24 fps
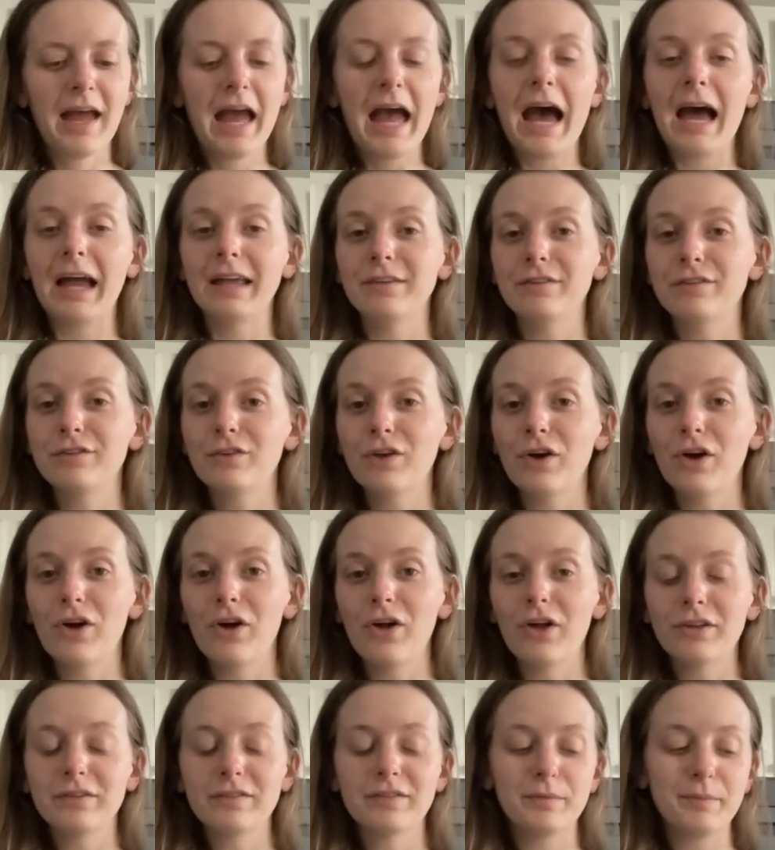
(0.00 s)
I
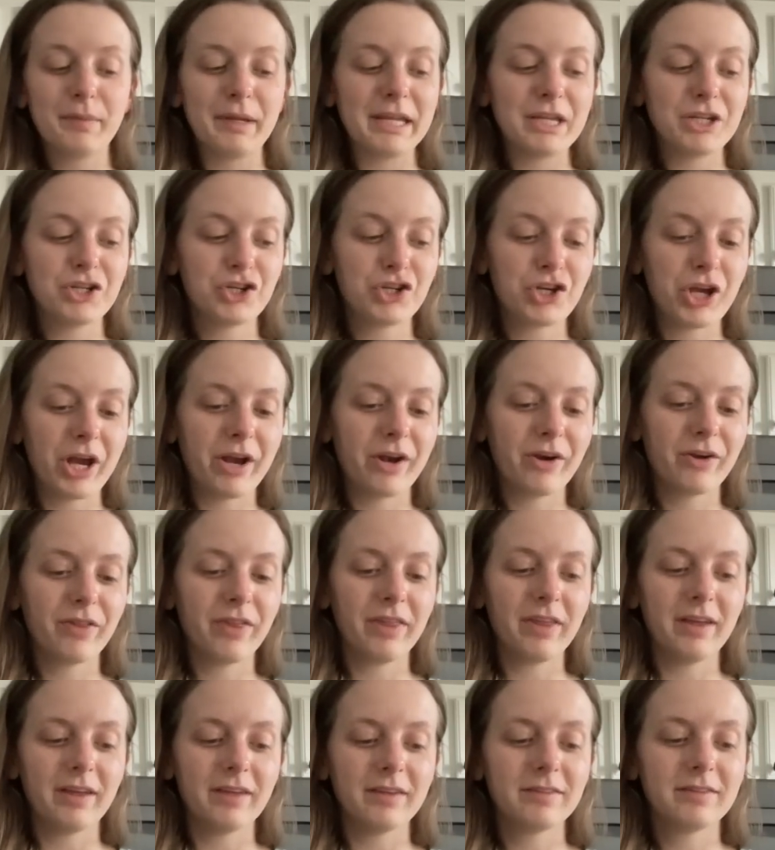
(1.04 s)
saw somebody share
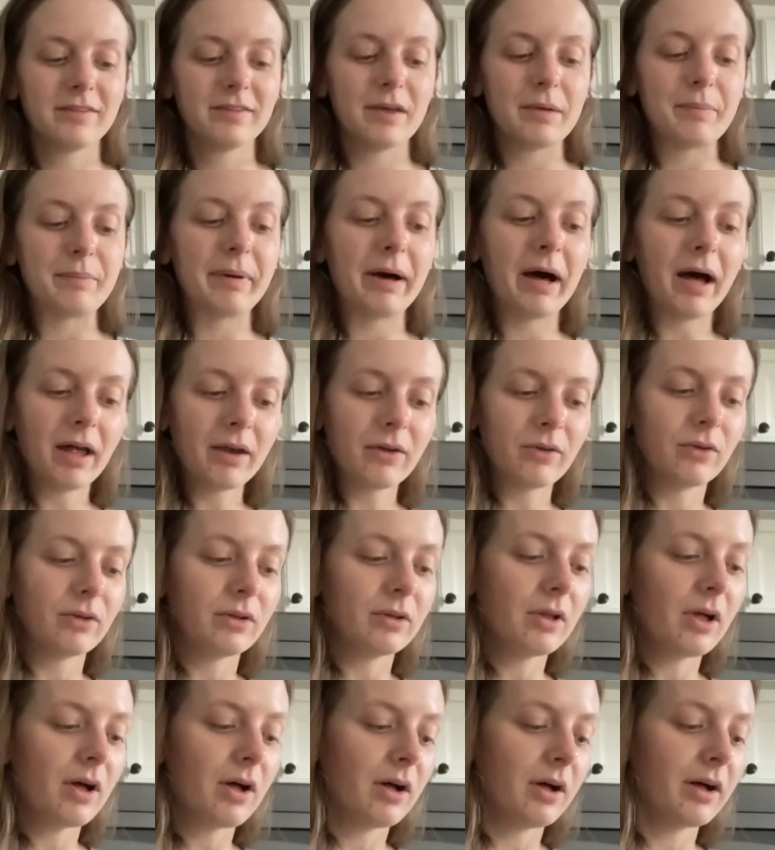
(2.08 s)
this bottle
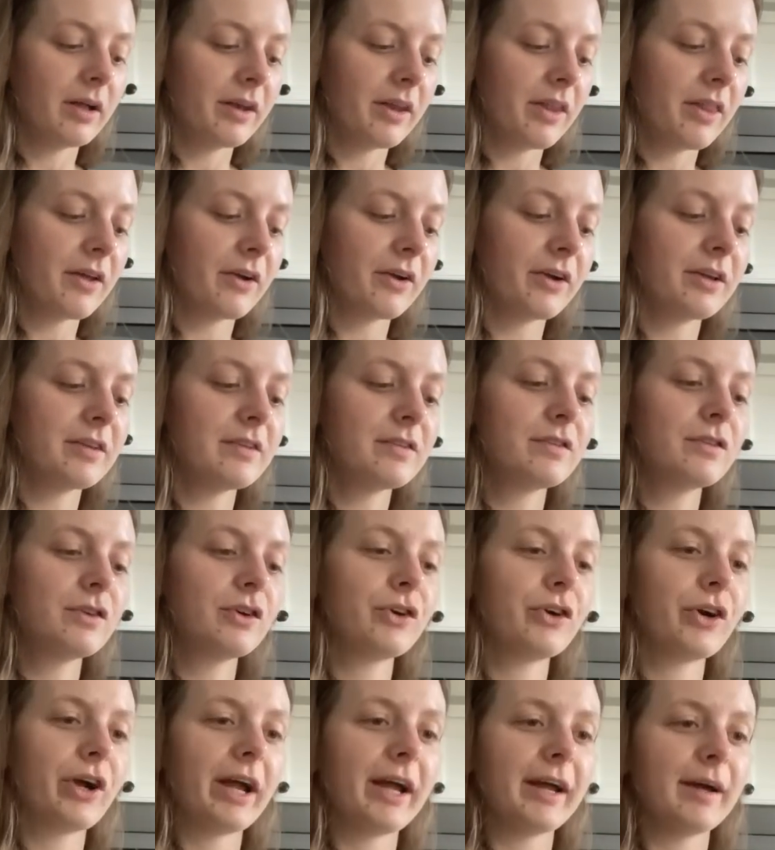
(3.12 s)
on their
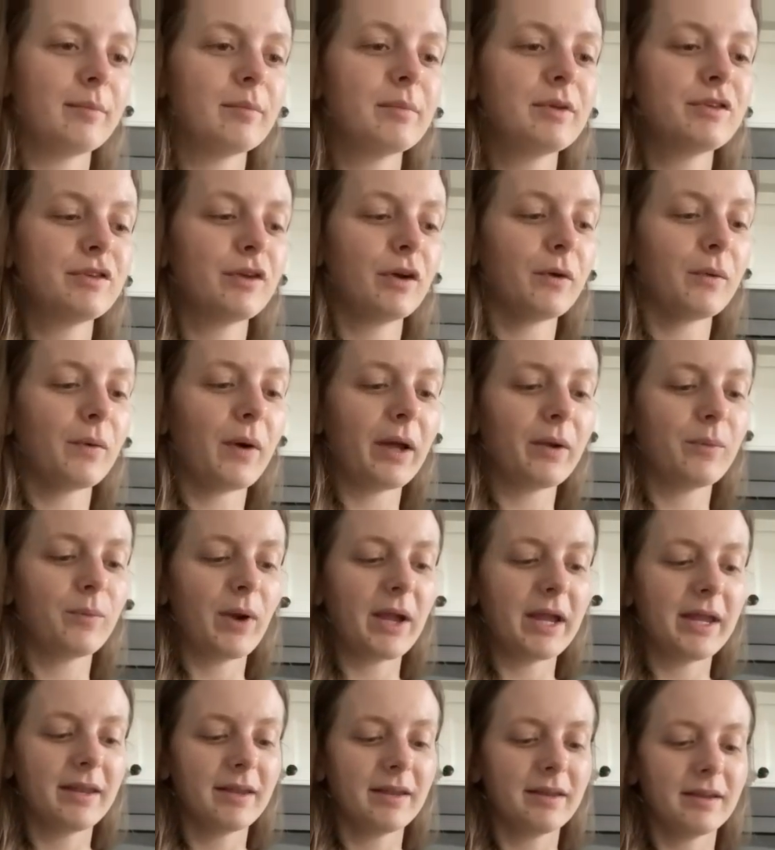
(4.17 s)
Instagram, so I
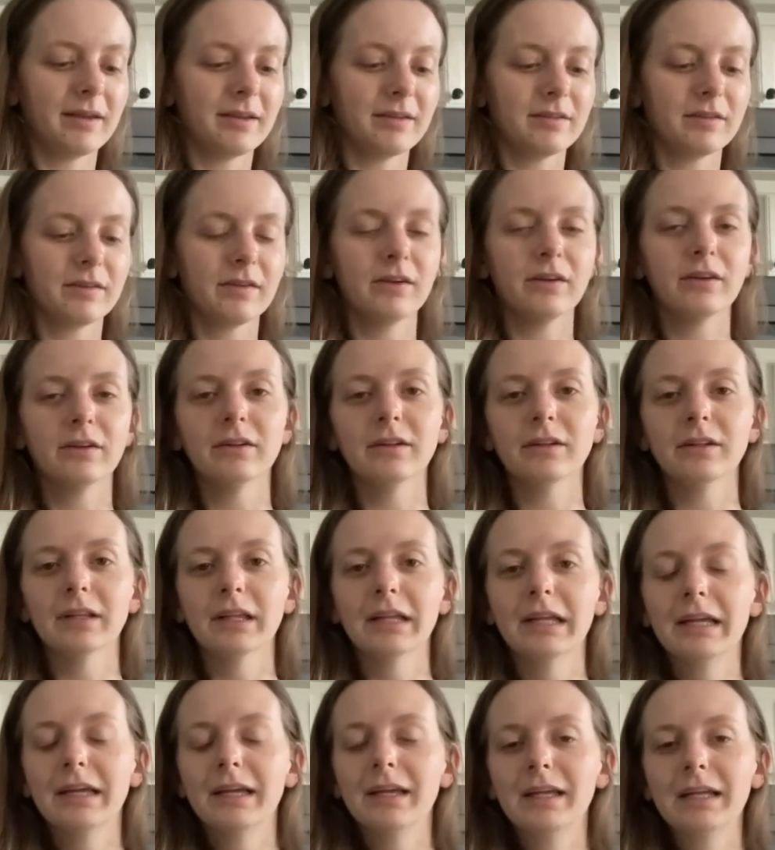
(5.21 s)
waited until
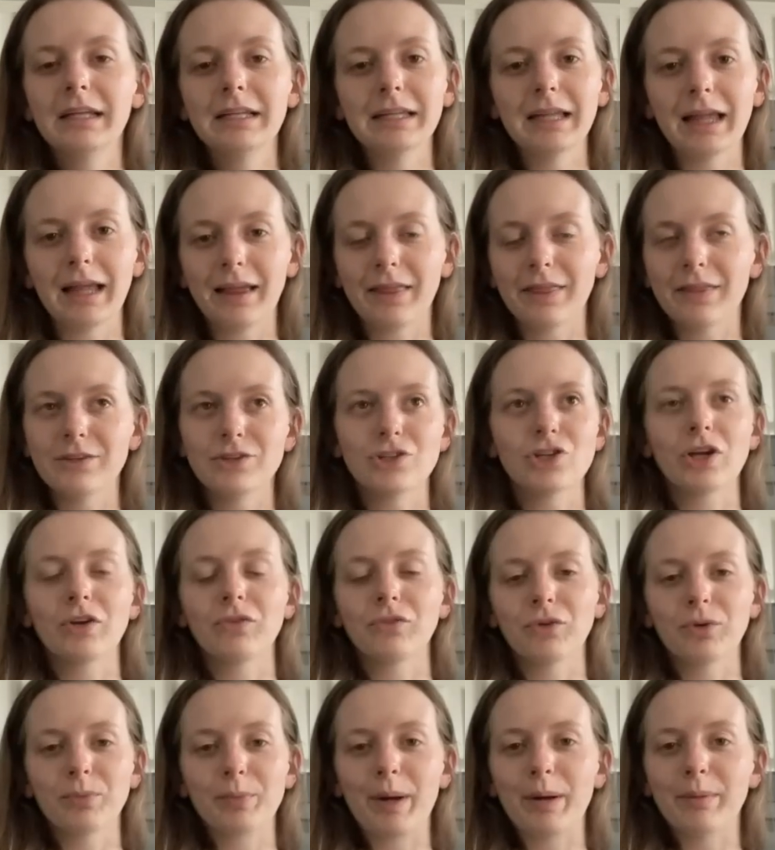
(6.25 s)
like the
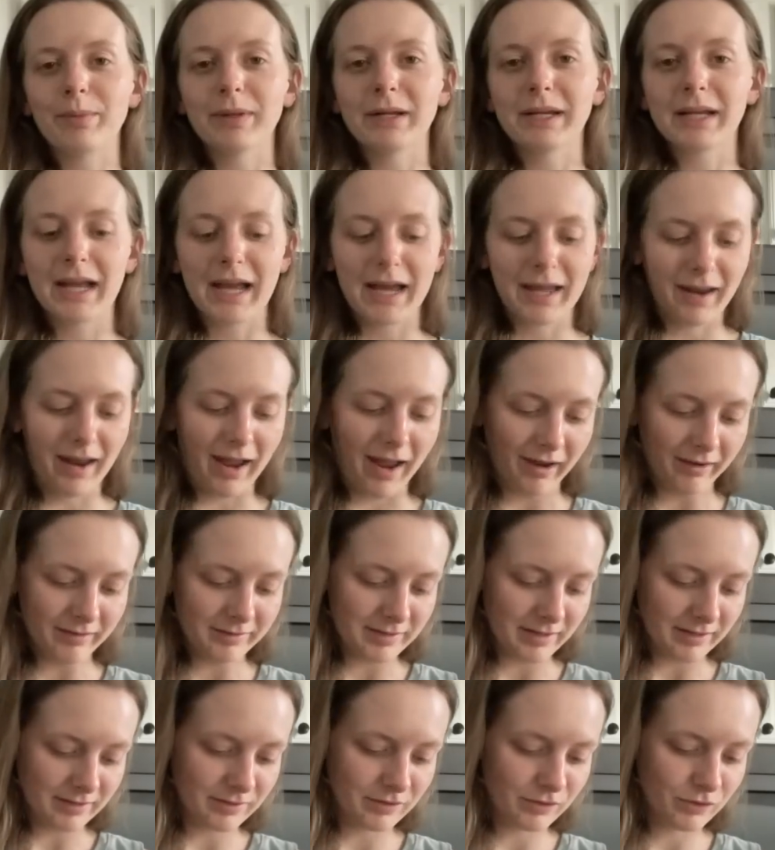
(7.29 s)
general public had
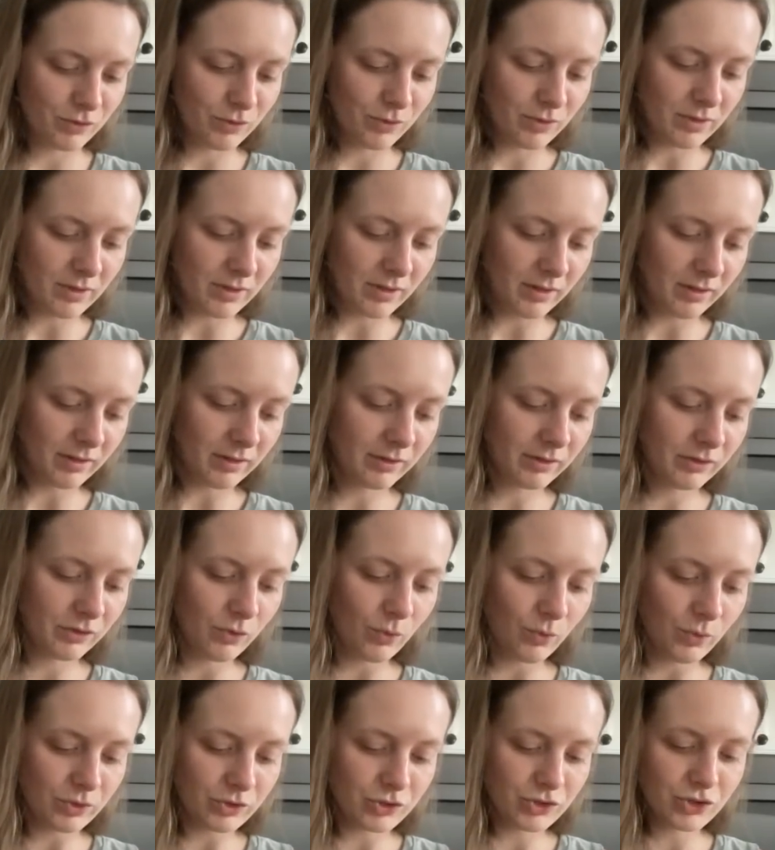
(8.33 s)
access to the
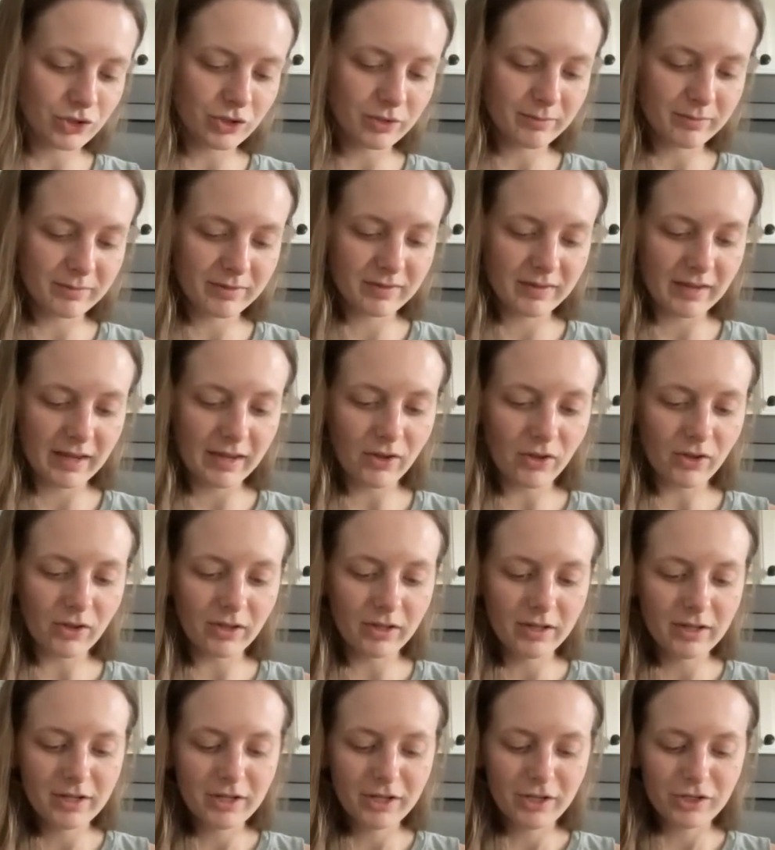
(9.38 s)
Nordstrom sale
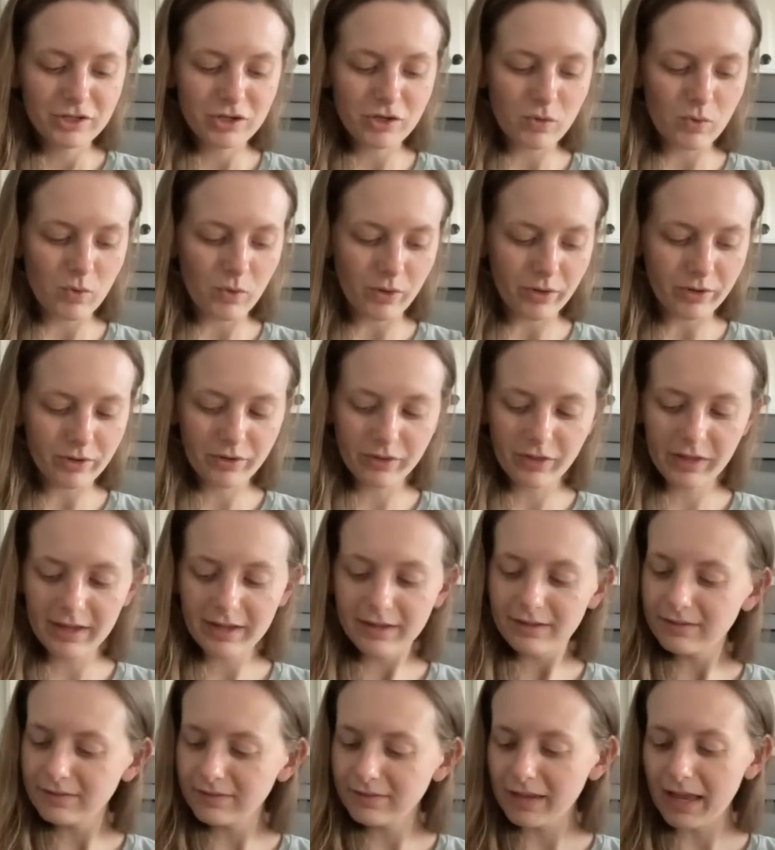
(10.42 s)
to order
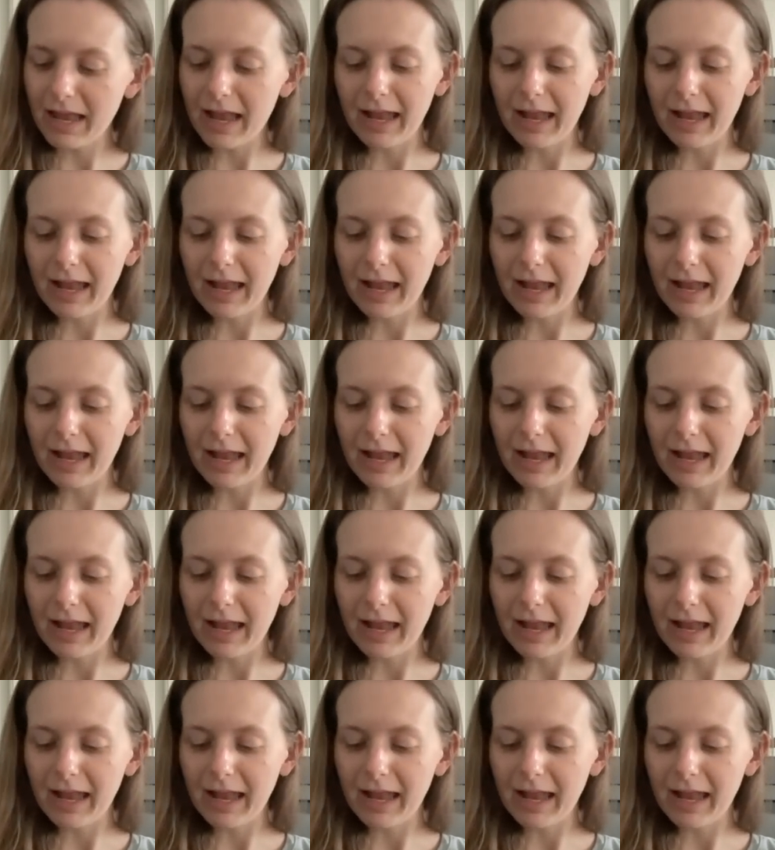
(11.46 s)
this.